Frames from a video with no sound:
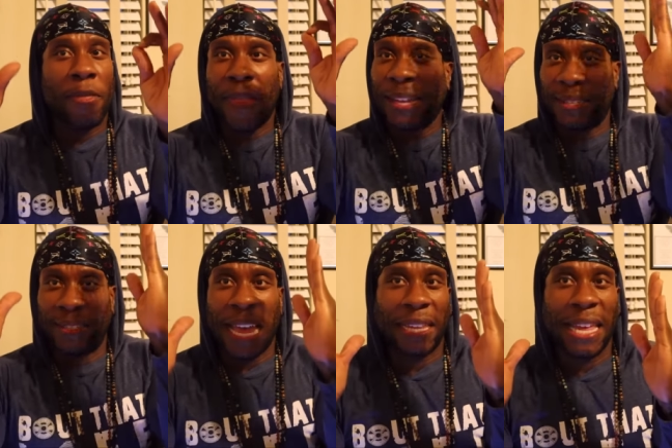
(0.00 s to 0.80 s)
That's
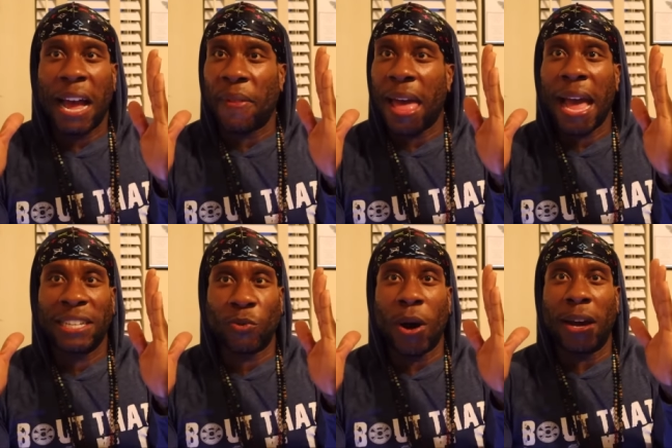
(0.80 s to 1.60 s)
exactly how the
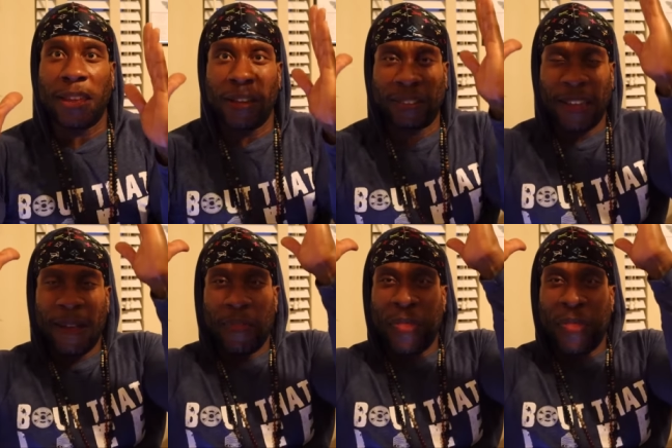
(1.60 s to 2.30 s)
hack squat is.